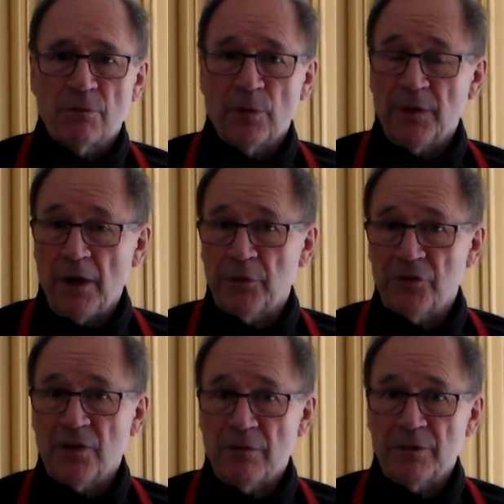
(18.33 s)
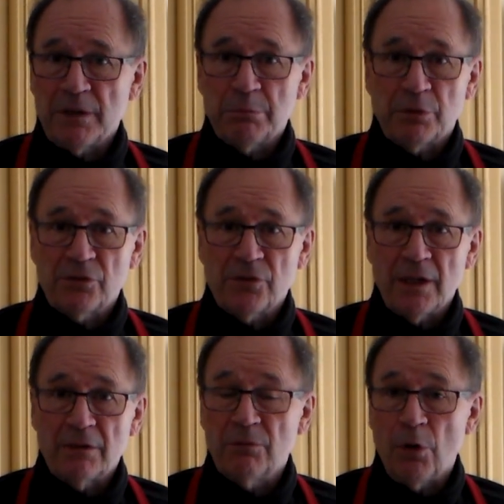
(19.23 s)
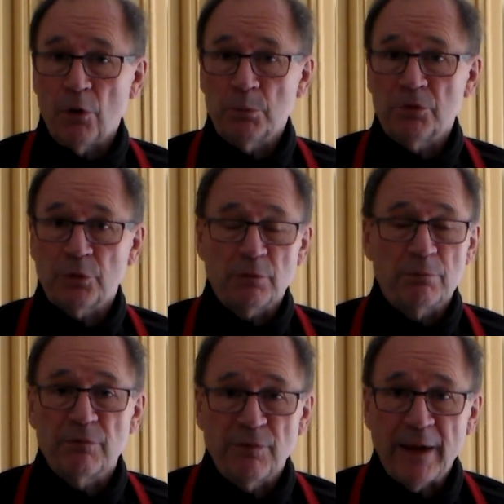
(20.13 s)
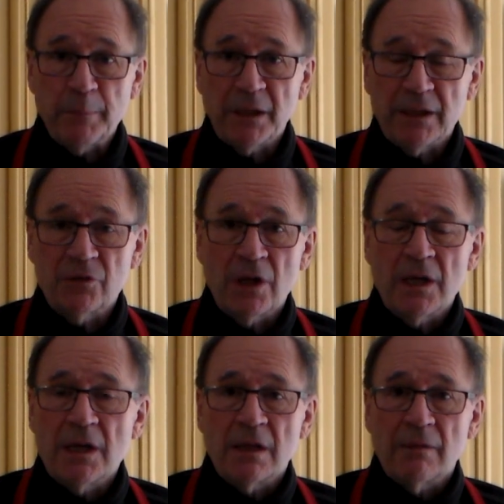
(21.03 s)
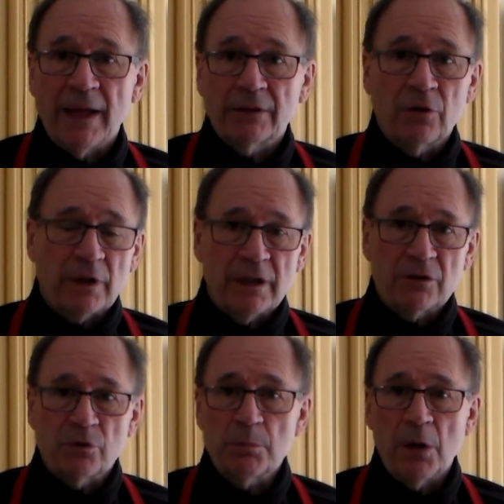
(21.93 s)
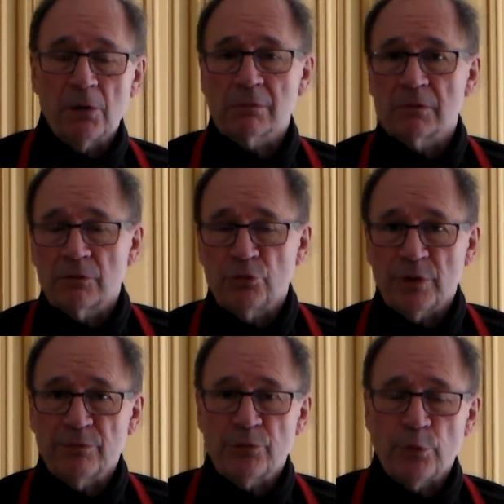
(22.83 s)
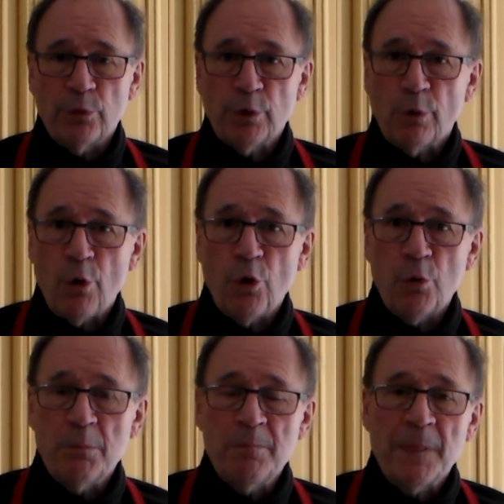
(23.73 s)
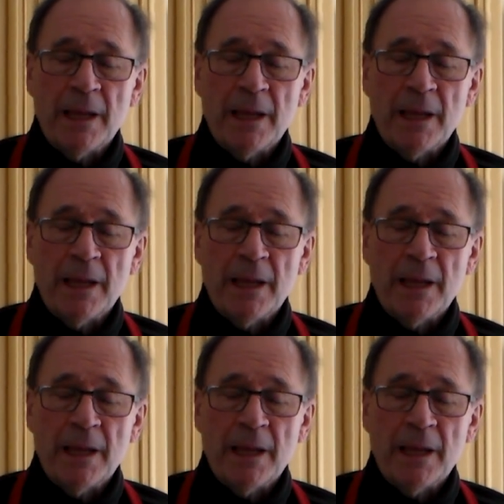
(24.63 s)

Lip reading: For the other 70% of homes or families, that cooking smoke drifts through your home,